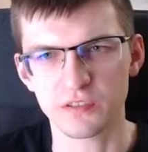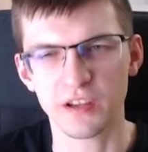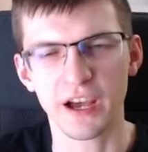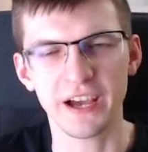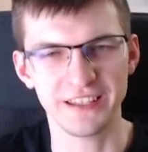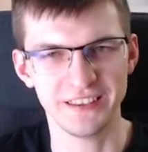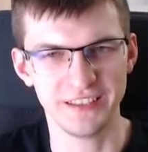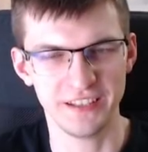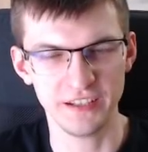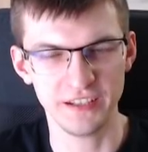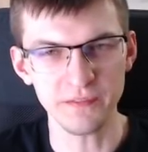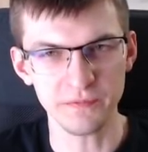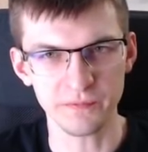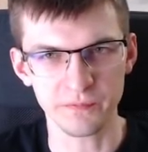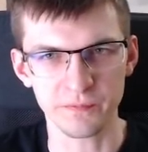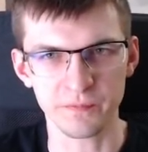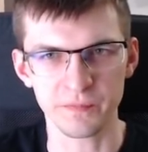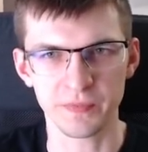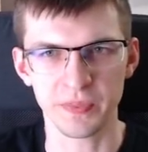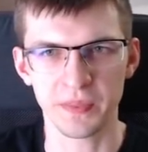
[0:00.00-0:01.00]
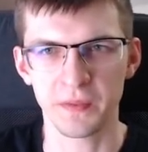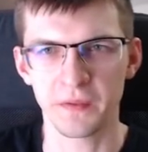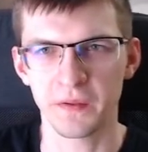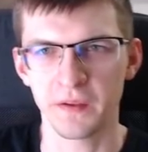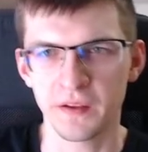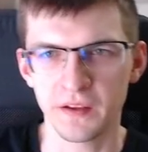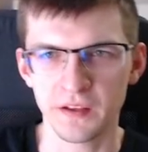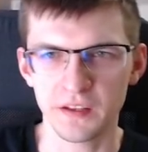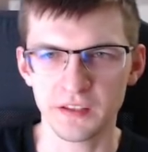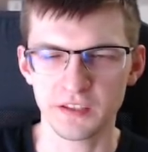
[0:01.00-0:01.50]
I D.
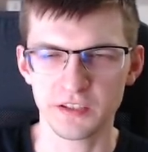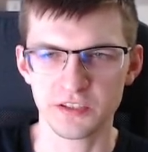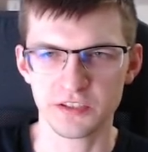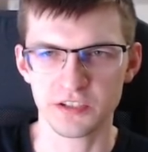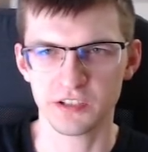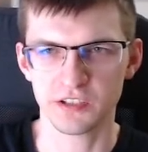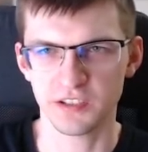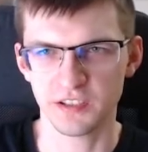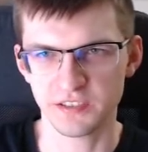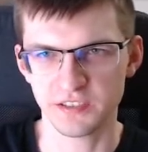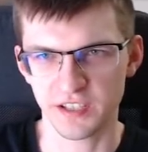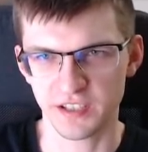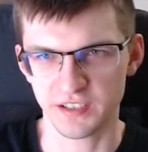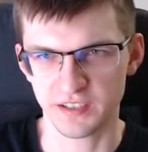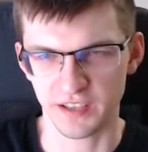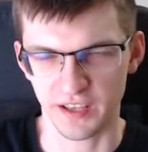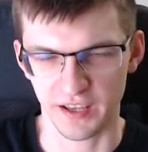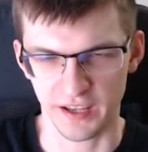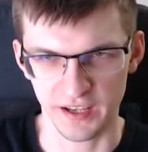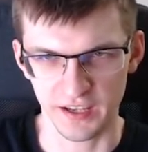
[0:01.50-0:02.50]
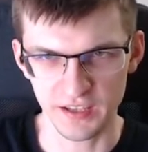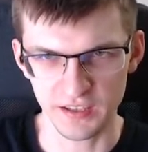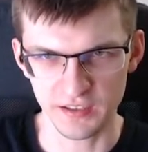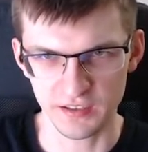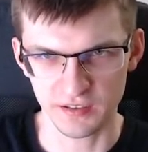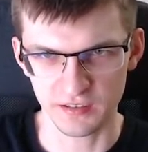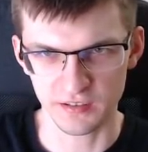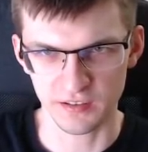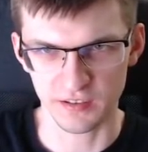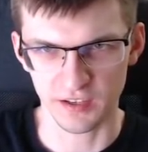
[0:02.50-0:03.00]
Initially it's at
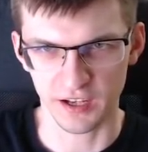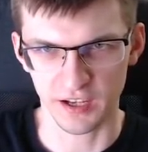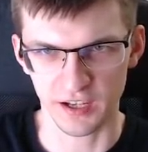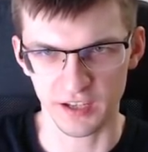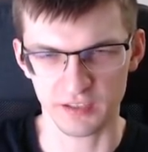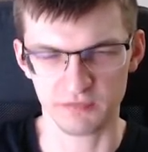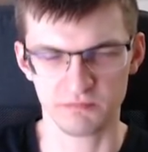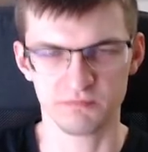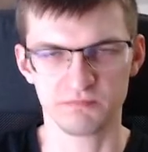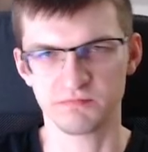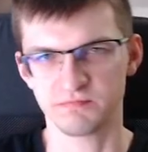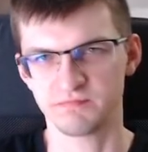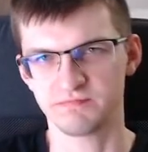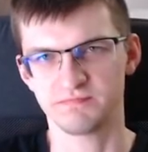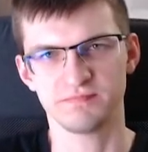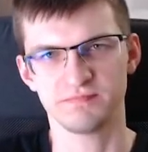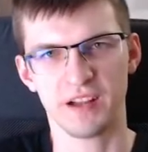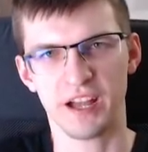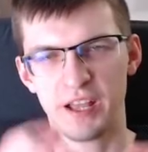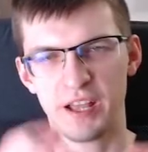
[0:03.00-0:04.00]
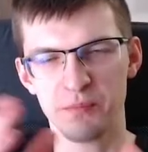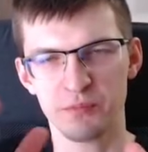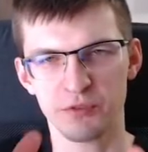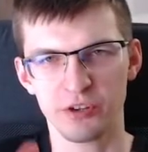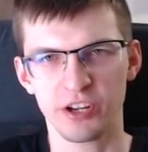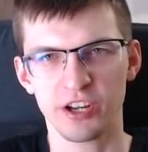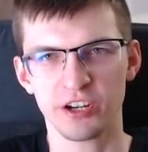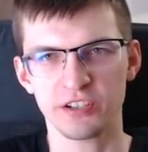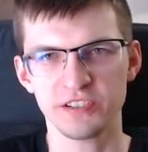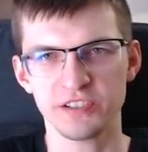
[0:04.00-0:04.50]
eight. I, I am
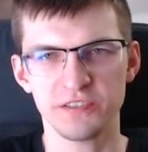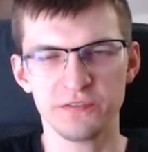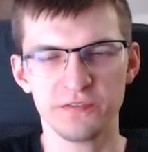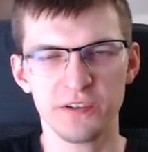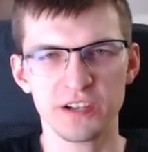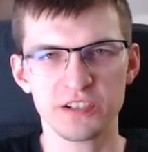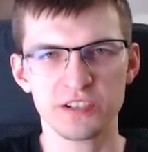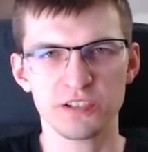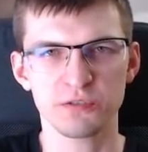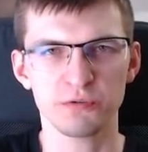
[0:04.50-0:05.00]
recursive function